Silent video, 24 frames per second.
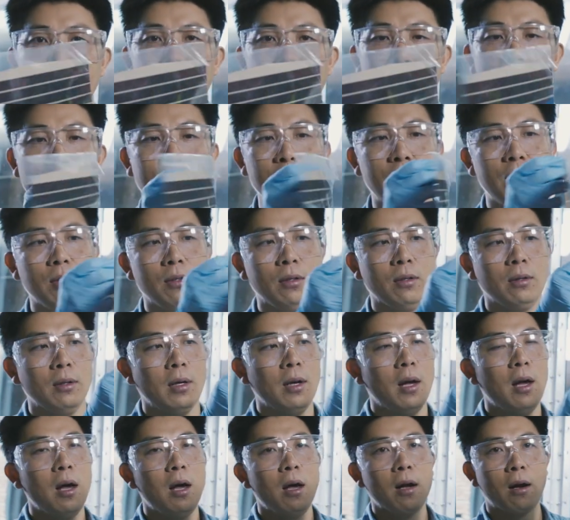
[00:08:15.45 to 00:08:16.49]
them into
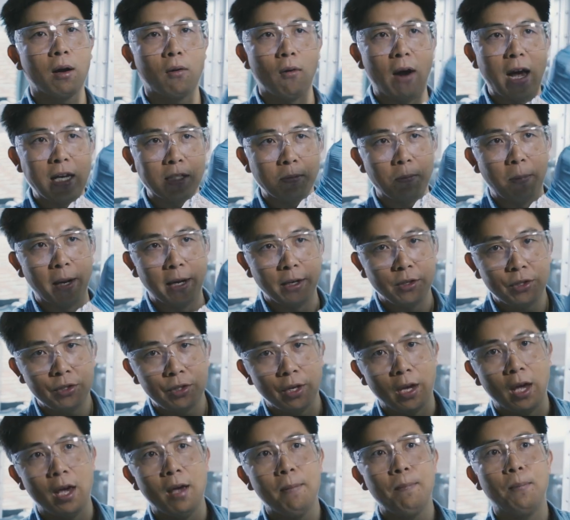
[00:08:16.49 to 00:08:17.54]
grass blade
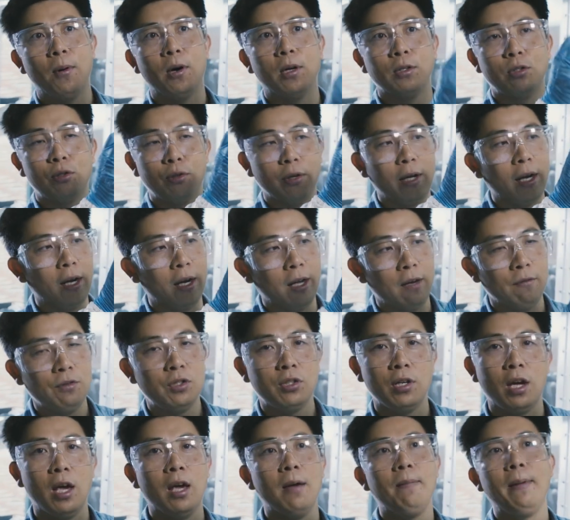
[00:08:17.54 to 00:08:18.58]
shape or tree leaf
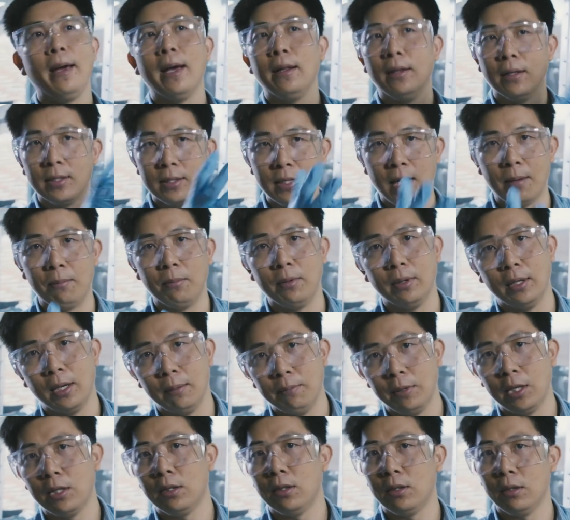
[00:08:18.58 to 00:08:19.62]
shape and assemble
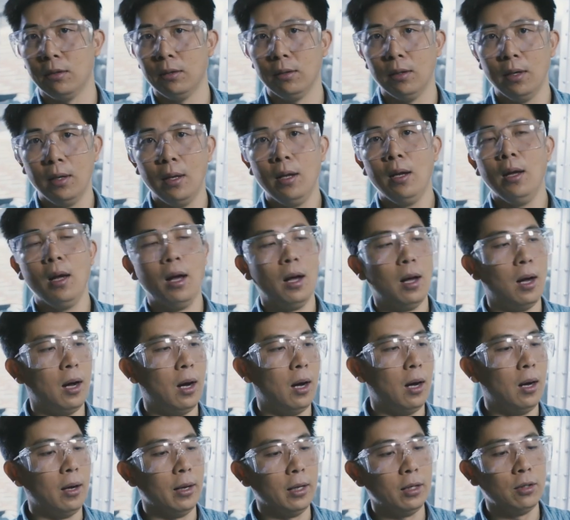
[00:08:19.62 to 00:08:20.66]
them into,
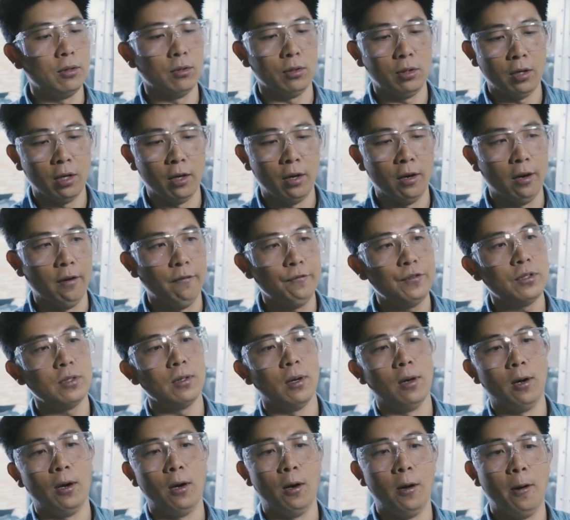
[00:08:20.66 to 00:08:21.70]
uh, into turfs
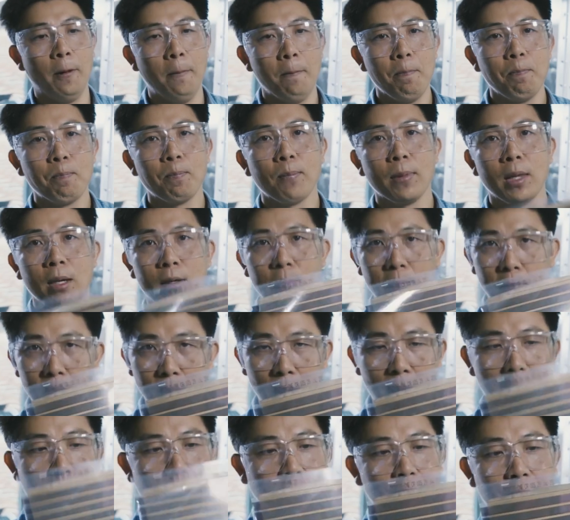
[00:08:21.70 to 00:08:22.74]
or
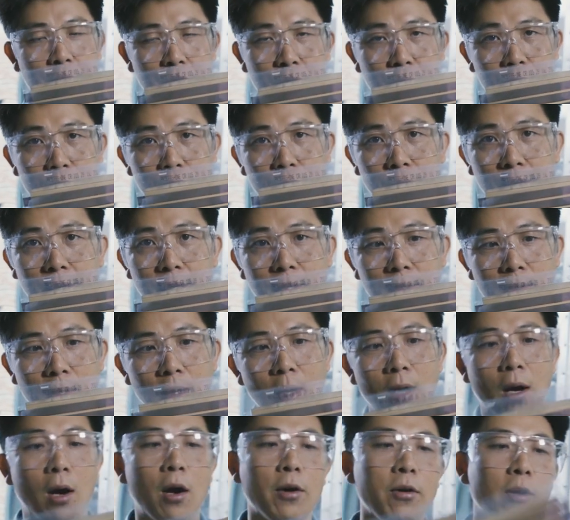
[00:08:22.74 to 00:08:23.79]
artificial trees,
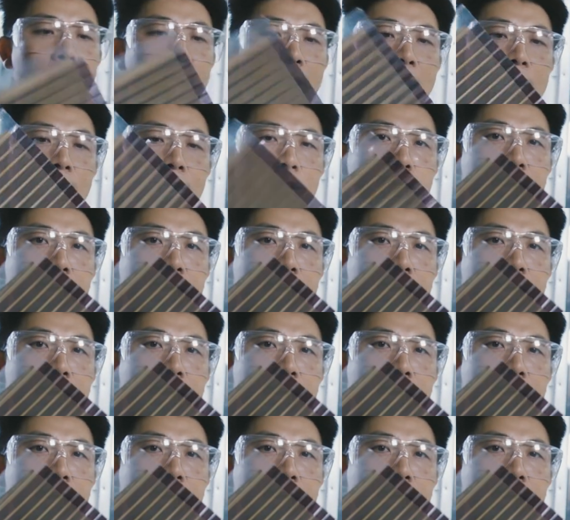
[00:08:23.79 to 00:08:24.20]
or you can